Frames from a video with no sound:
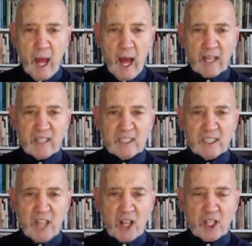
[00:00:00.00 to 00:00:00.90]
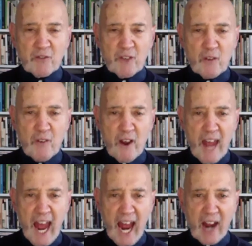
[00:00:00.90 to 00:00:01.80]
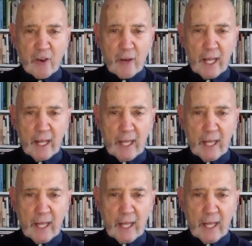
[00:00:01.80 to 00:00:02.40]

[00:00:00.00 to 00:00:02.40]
I can start to feel very angry.